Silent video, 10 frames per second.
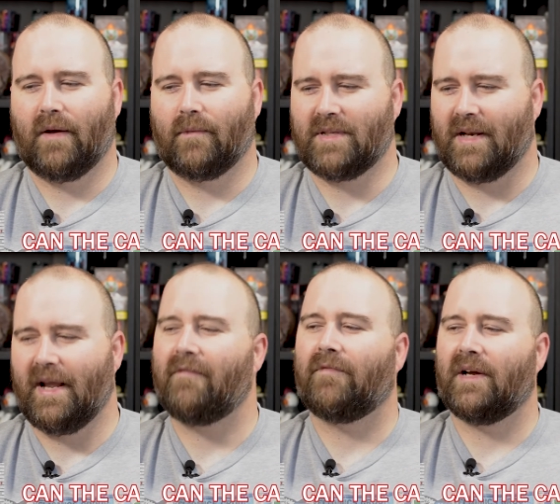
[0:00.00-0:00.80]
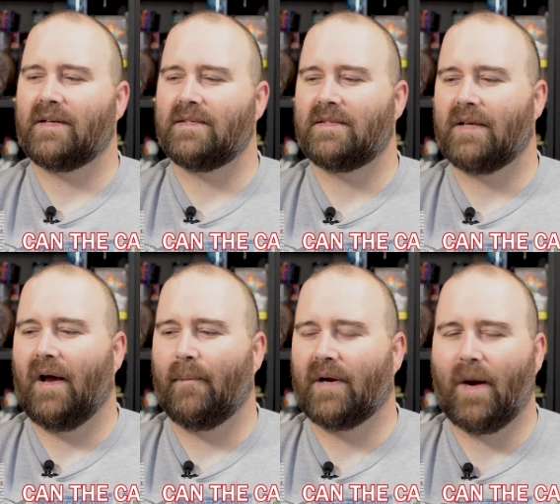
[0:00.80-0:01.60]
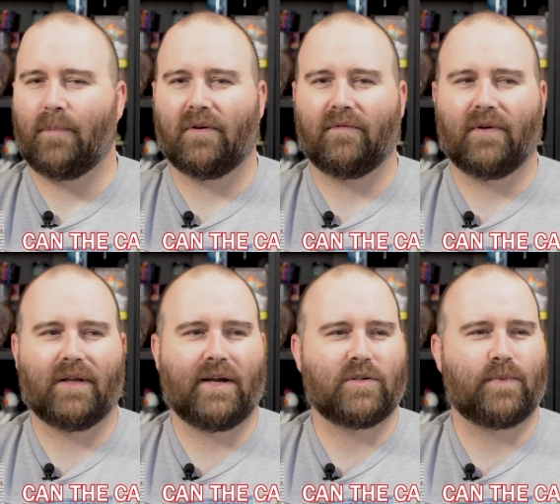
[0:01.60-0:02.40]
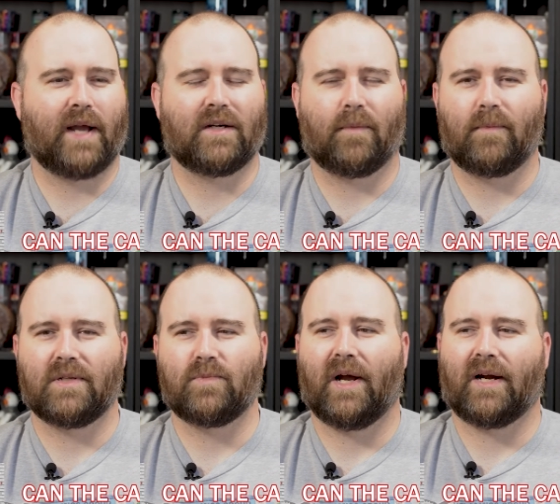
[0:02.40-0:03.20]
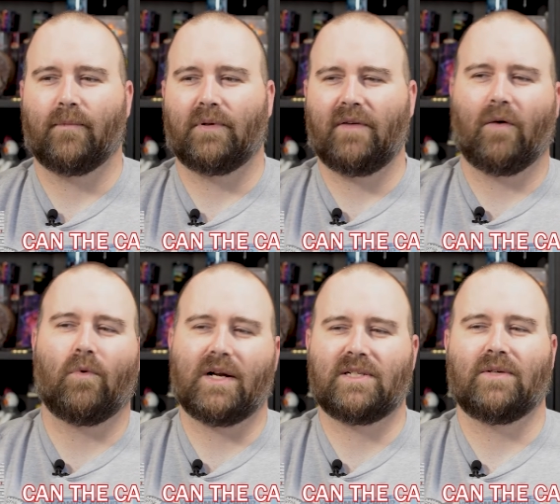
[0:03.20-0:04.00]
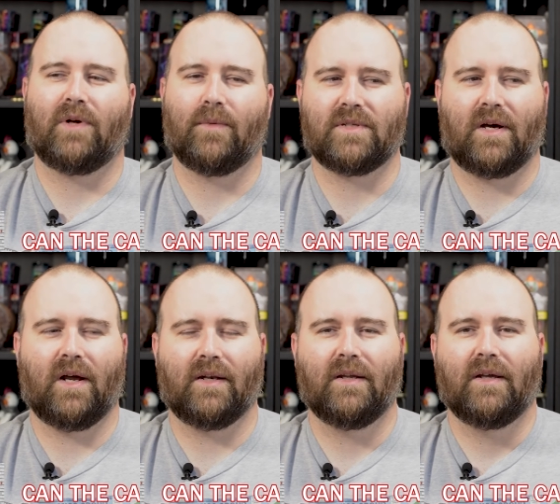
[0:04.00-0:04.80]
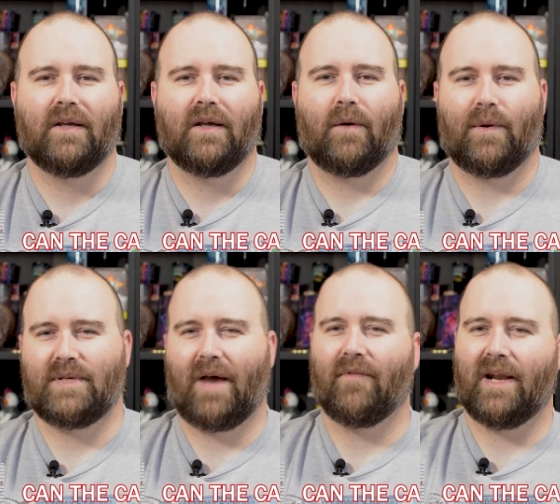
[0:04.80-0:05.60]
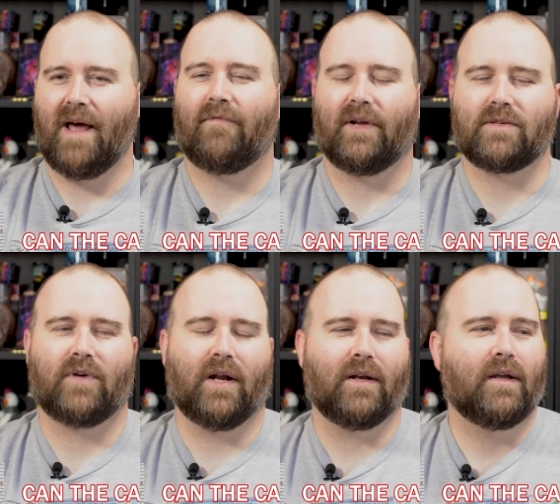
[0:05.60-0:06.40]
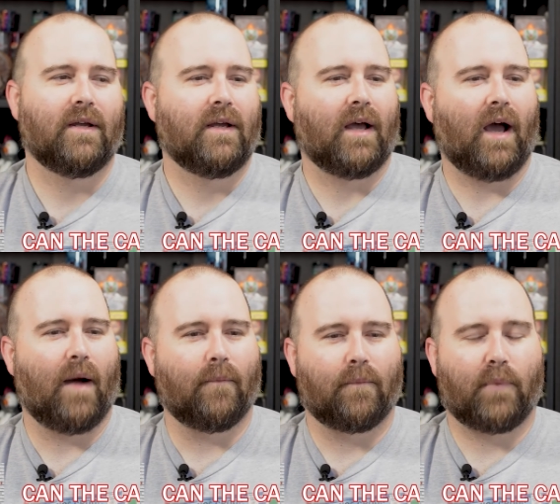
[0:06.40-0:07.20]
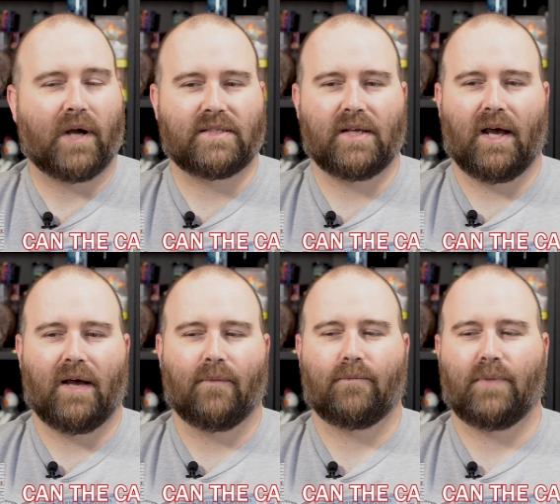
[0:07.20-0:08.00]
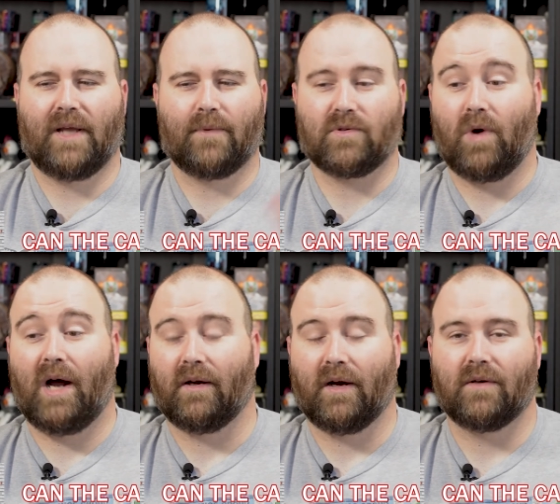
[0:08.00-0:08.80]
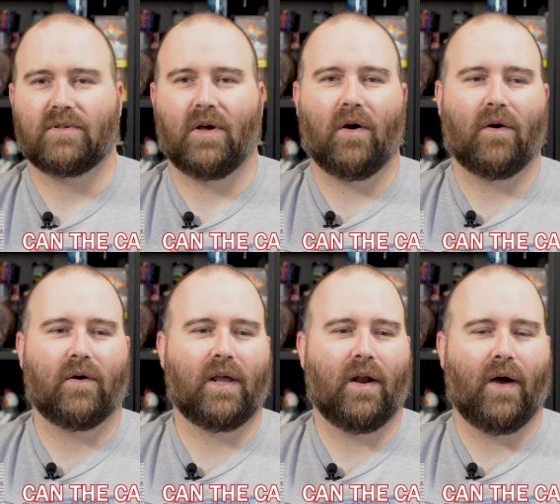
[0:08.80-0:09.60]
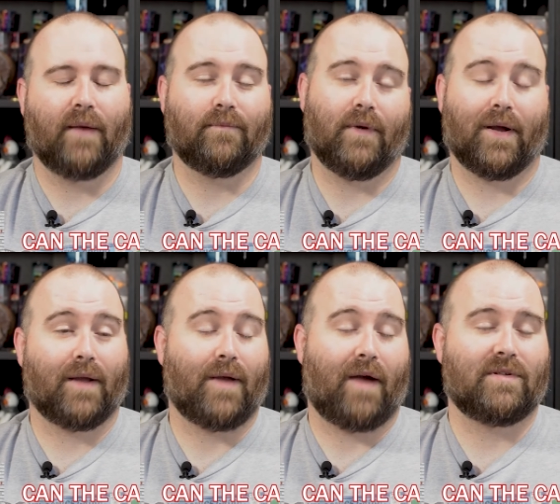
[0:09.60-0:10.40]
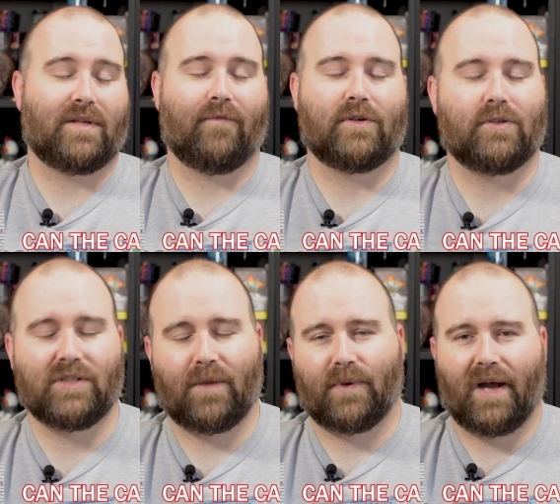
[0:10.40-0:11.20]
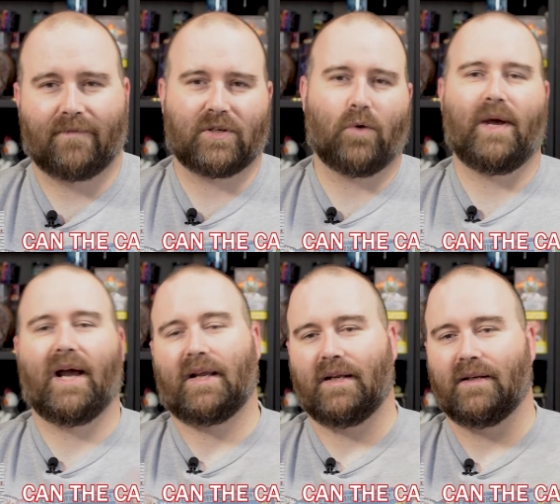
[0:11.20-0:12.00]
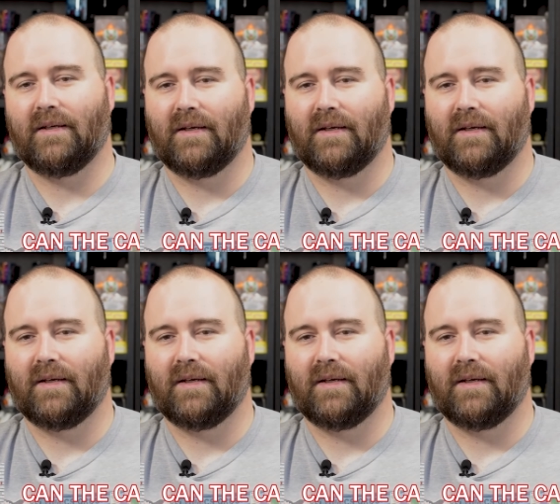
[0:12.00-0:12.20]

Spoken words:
was it Netflix a couple of years back, a couple months back. I believe I watched it when it was having a Netflix run. But that was a while ago. So, I obviously if it shows up, I'll have to go back and